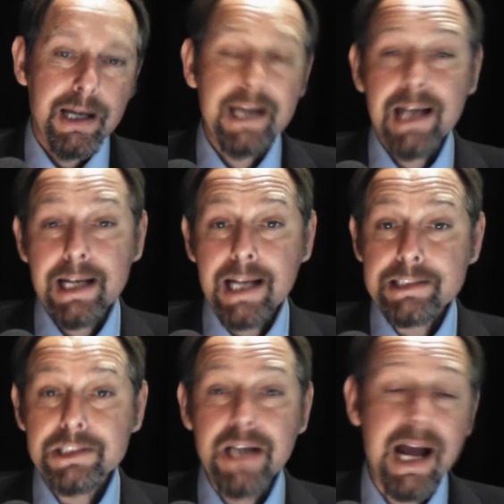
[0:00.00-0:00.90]
In a
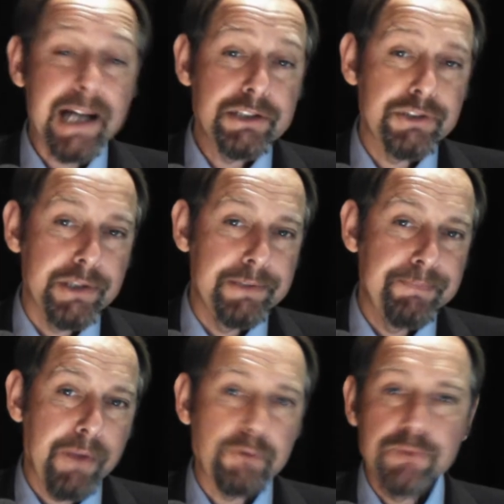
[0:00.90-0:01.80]
letter to
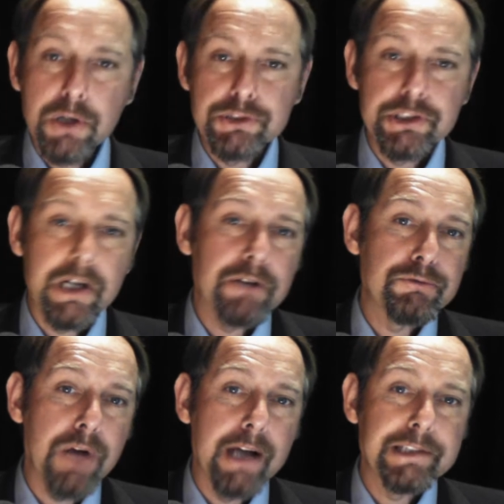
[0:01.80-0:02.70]
Andrew,
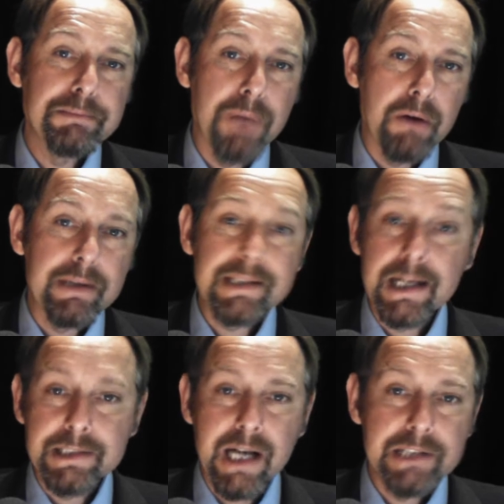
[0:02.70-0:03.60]
Roger Wright
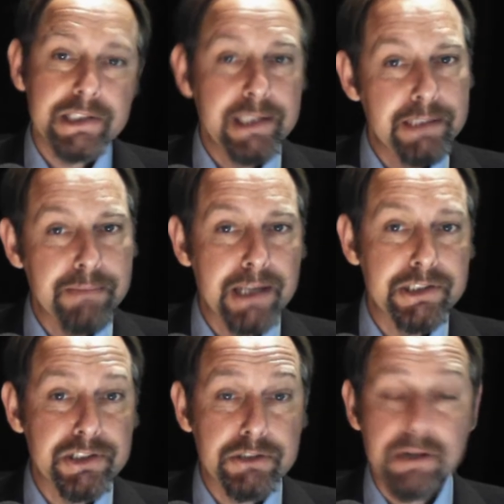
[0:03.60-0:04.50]
Morris attaches his
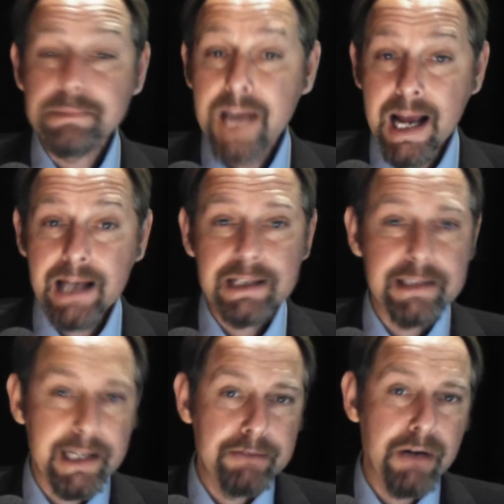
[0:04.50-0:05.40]
manuscript
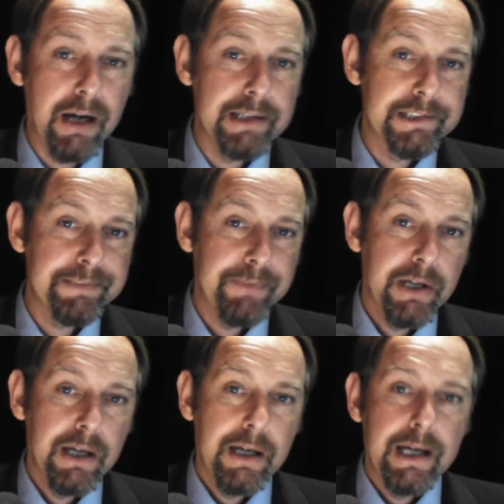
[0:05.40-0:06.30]
and he writes,
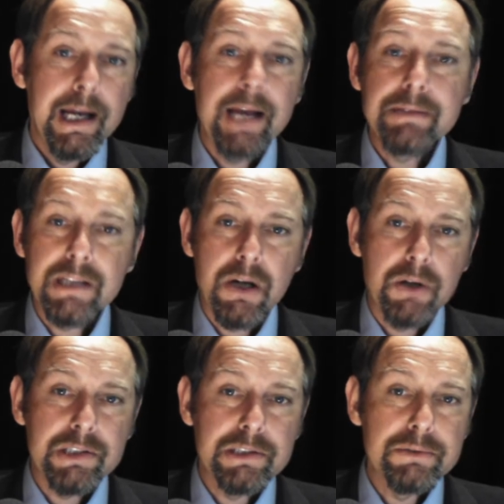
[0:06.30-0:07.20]
"Here is an
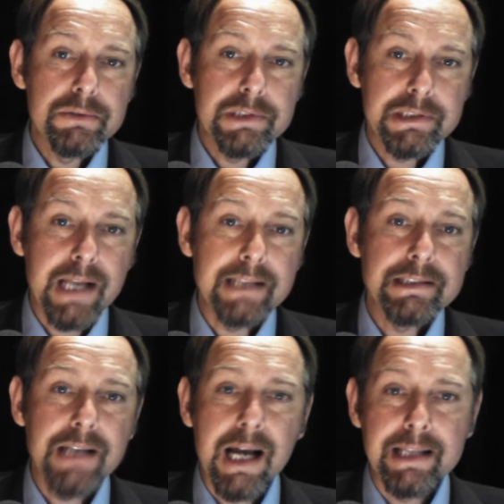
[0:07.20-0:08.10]
article
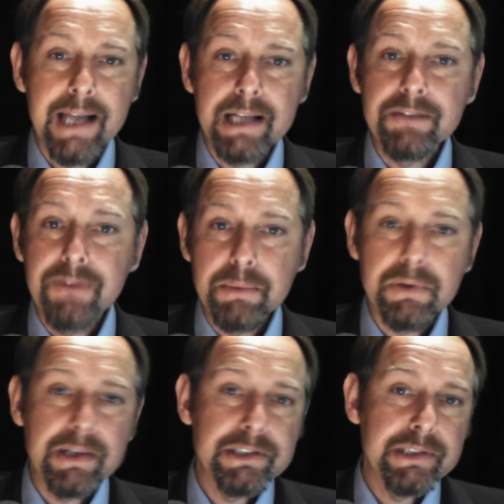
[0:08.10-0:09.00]
sent at the end of
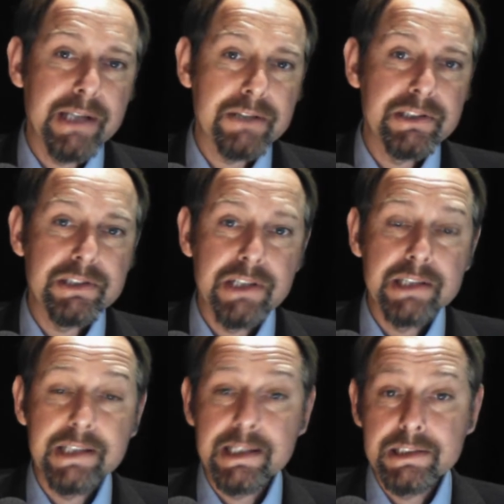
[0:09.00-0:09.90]
February
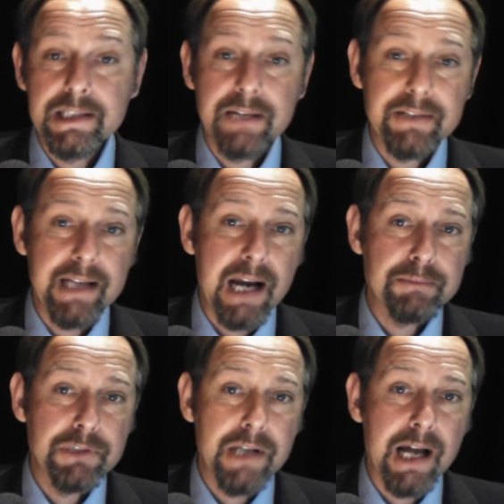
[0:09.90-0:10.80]
2013 to David
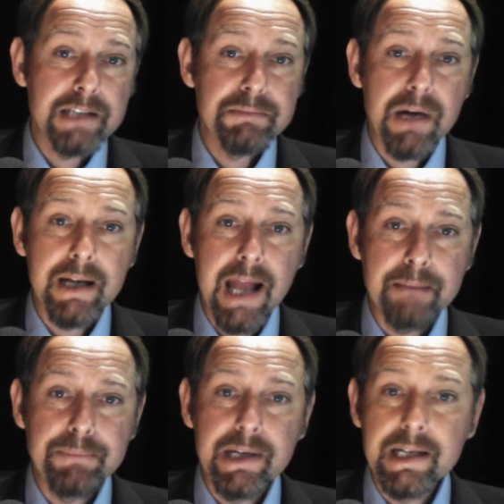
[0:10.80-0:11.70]
Cameron and my
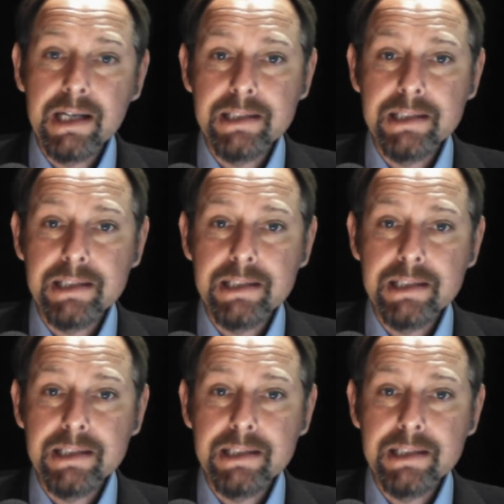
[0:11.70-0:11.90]
MP